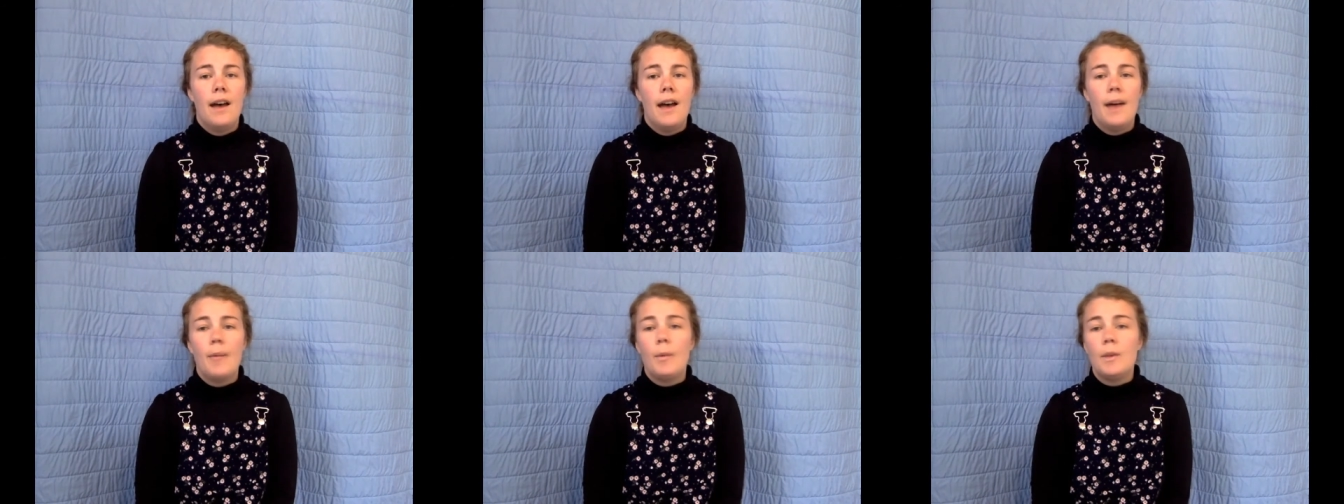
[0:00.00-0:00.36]

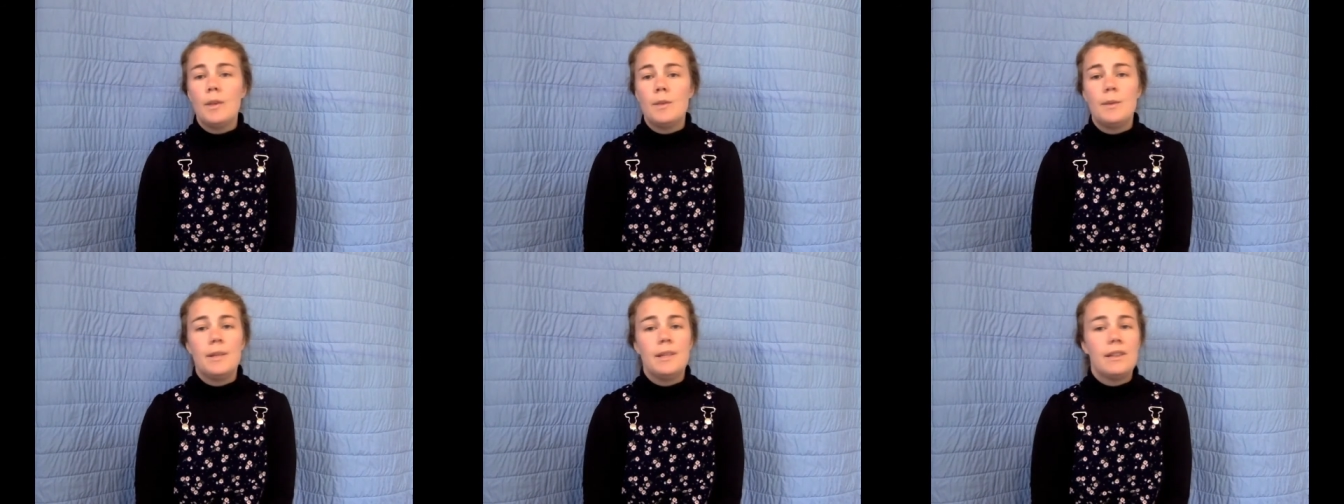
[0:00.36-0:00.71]
And
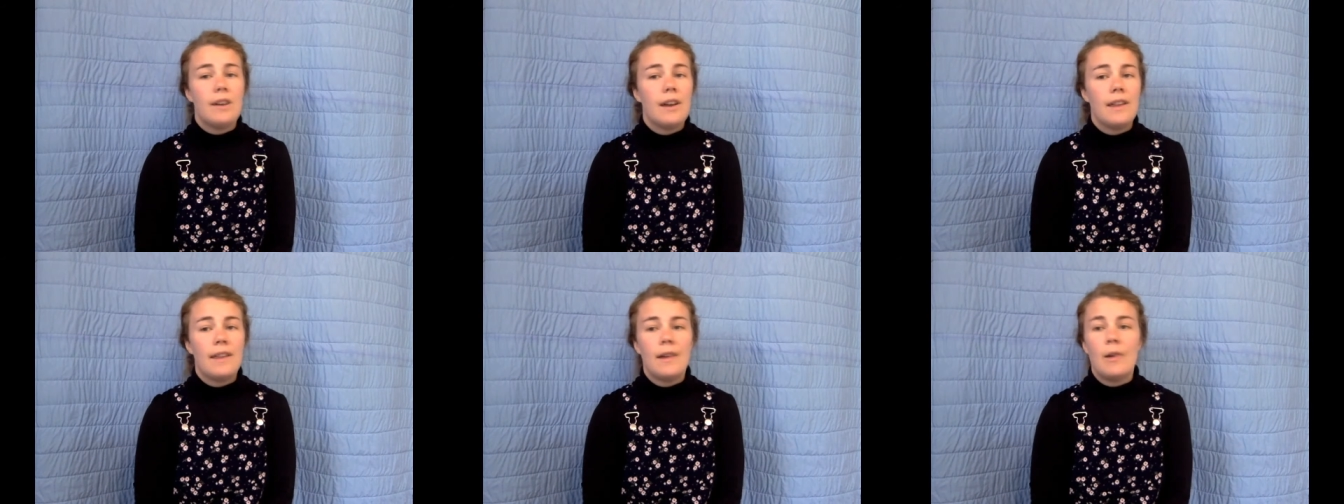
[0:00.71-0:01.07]
once we
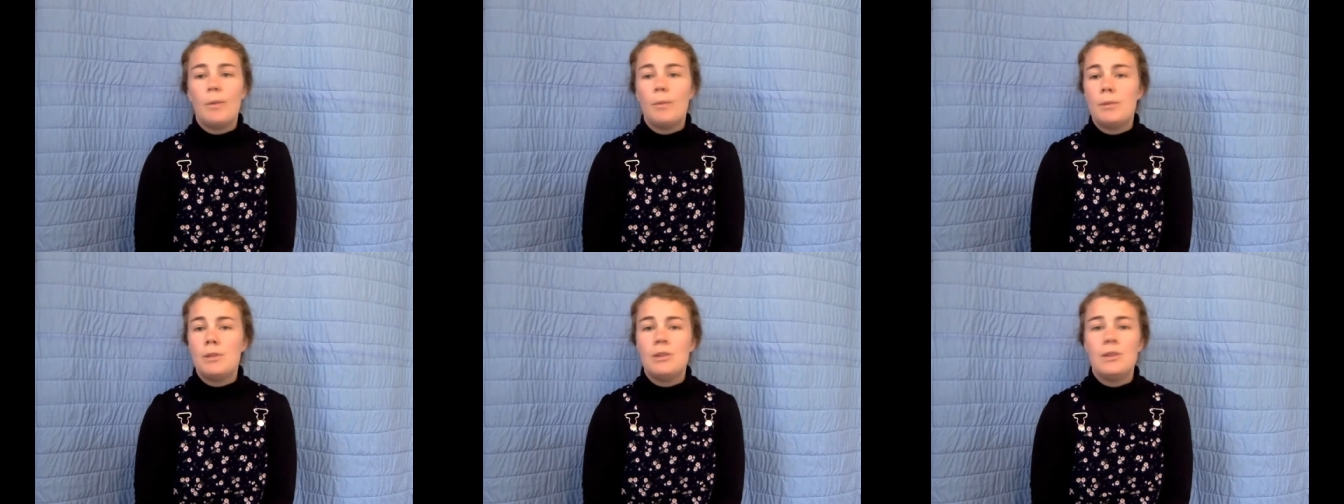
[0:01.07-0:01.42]
die, that
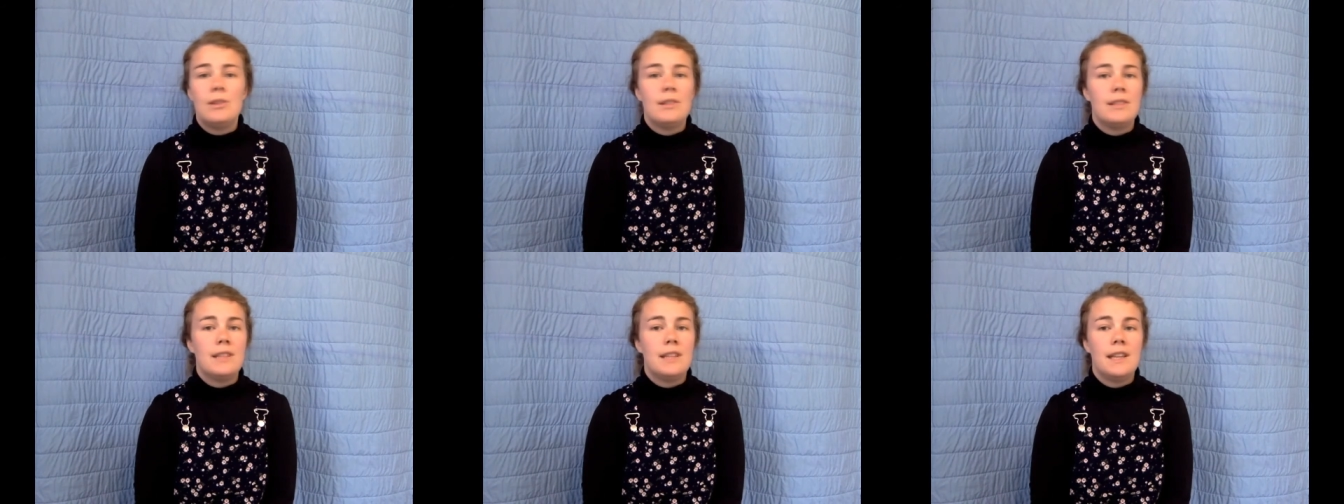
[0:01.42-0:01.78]

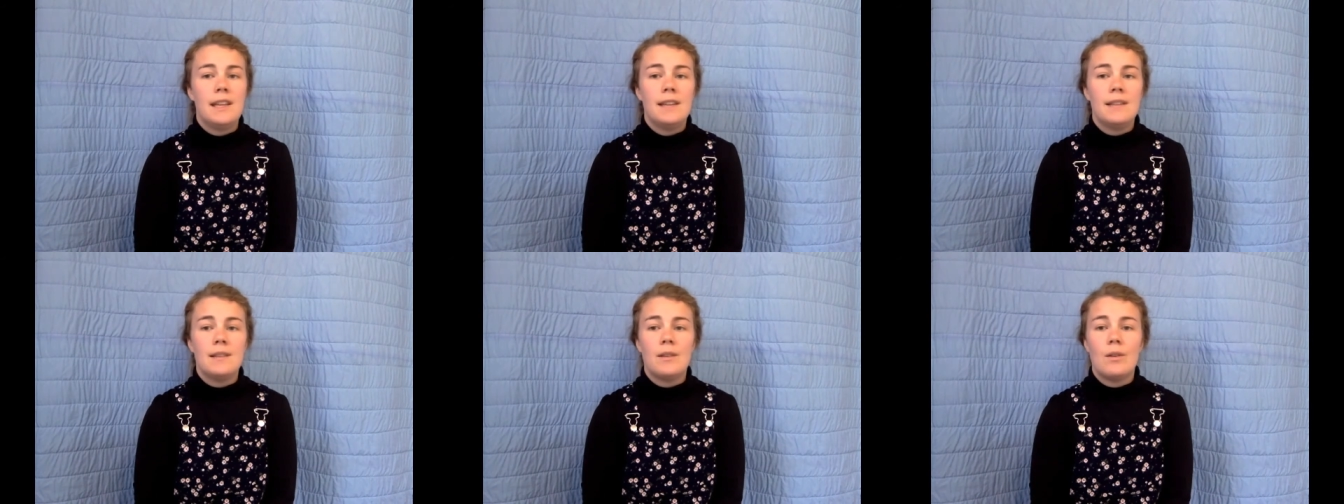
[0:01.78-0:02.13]
opportunity
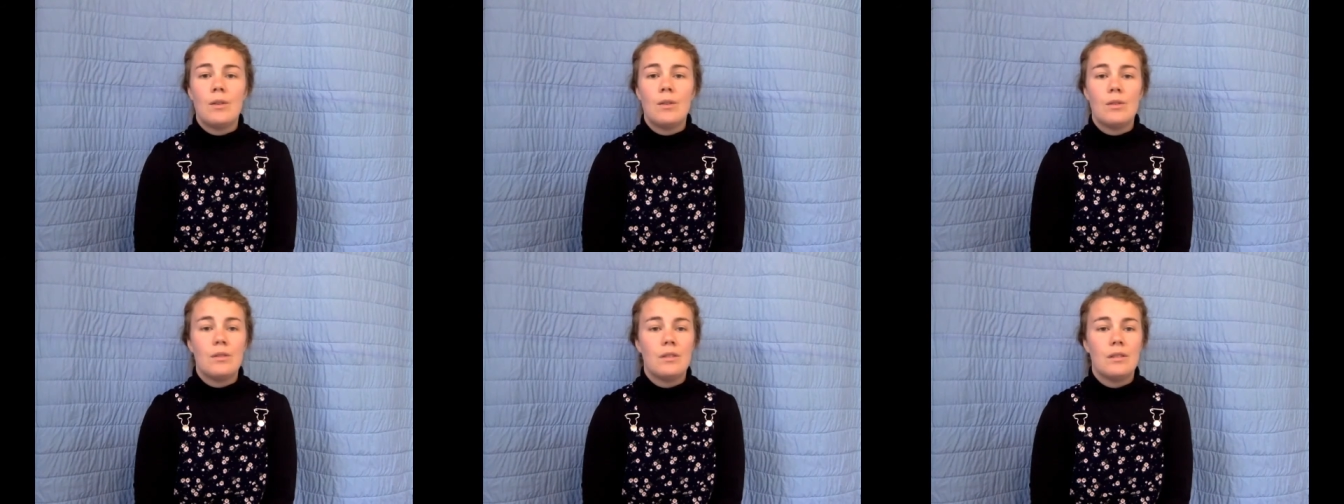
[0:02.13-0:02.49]
is
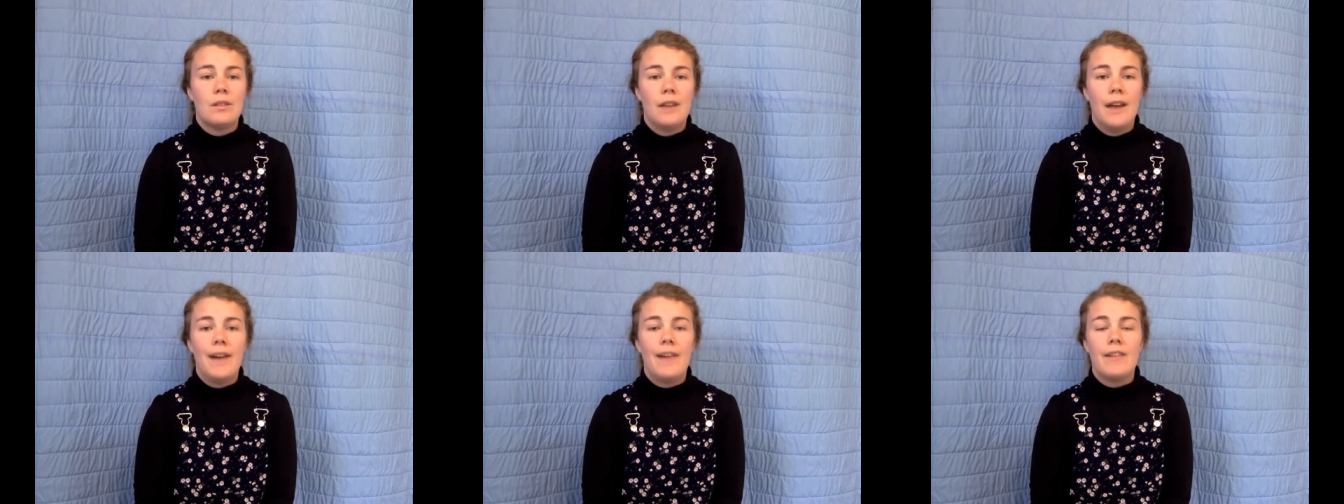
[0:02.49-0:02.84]
gone.
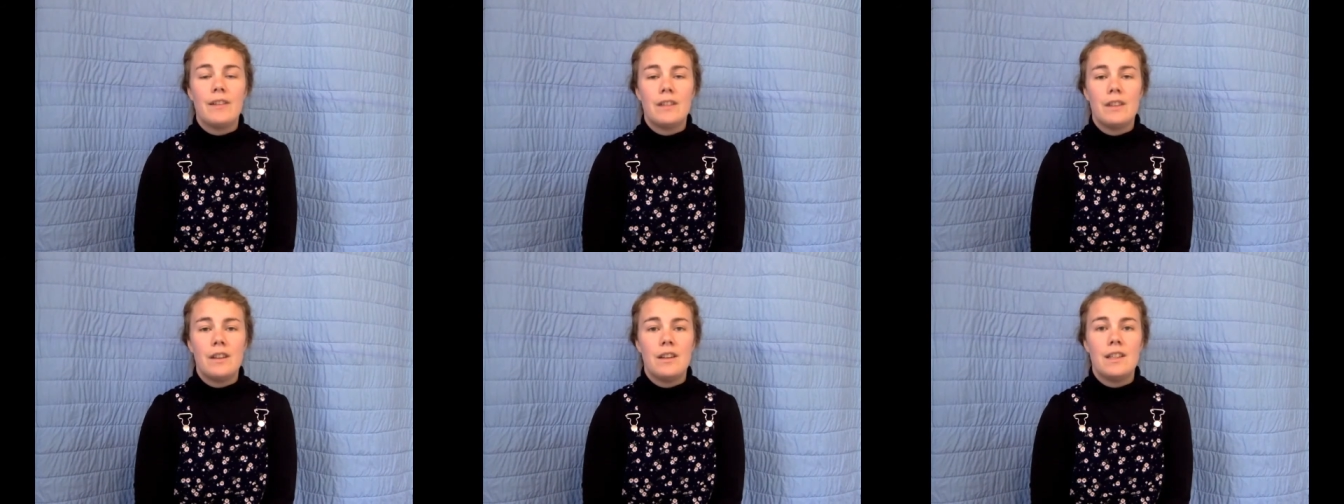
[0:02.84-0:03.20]
Our
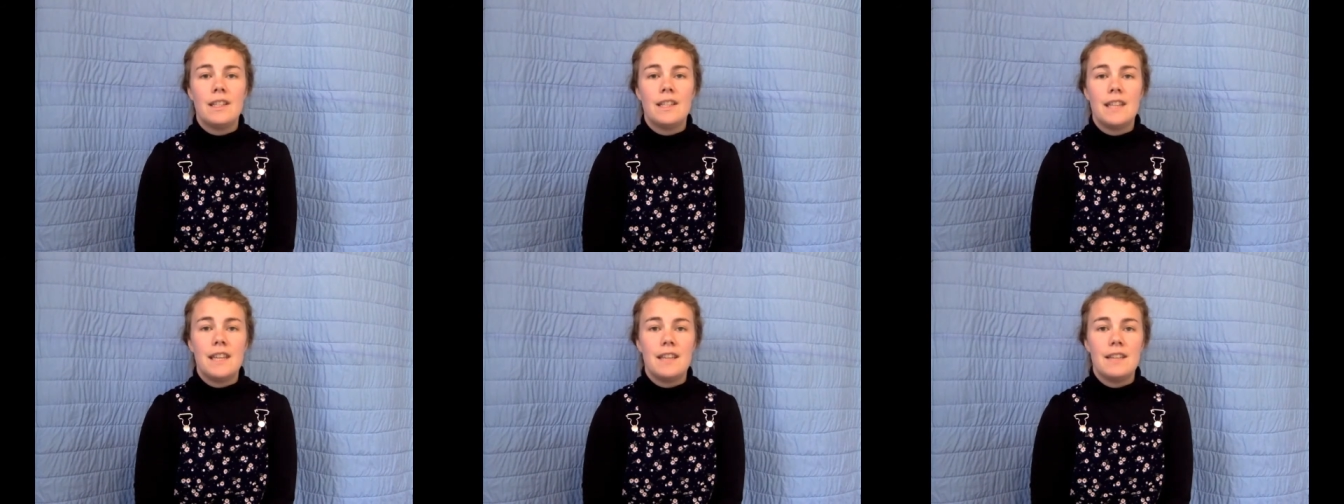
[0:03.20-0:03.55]

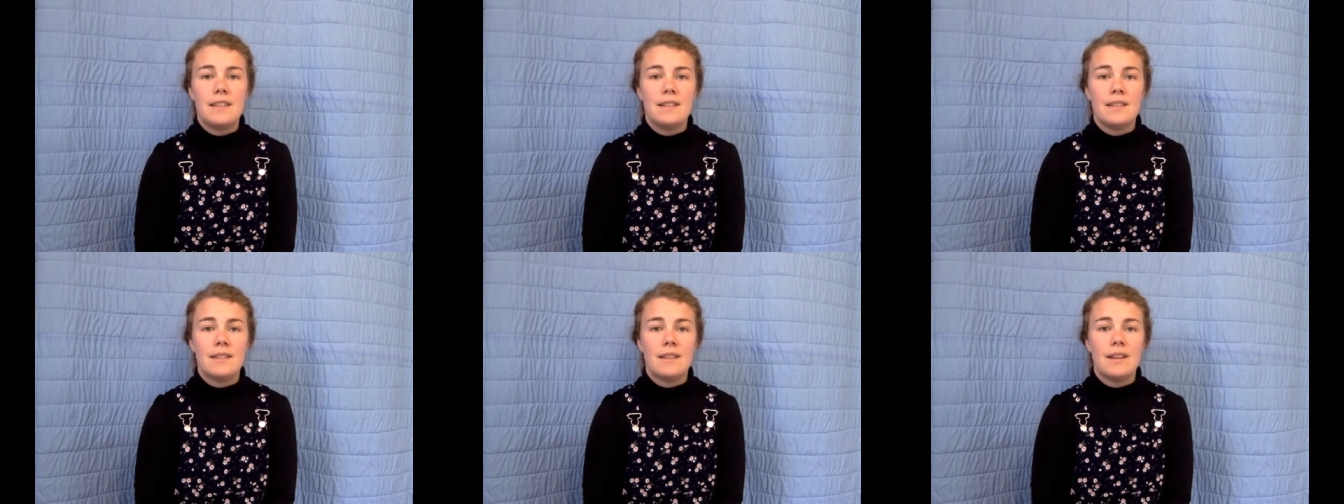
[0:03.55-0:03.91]
eternity is
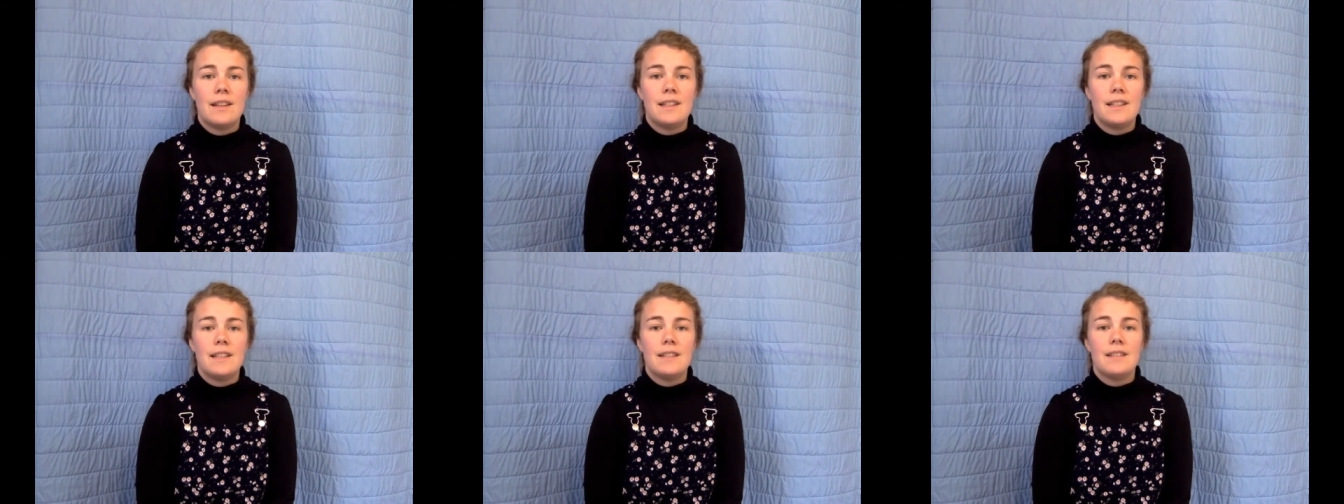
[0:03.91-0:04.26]

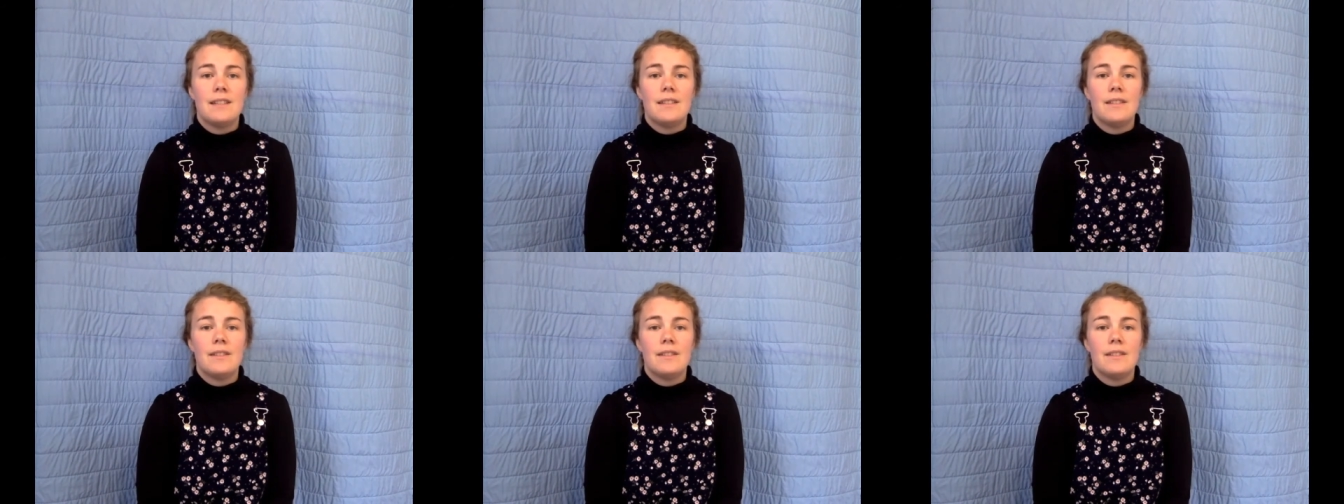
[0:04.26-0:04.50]
decided.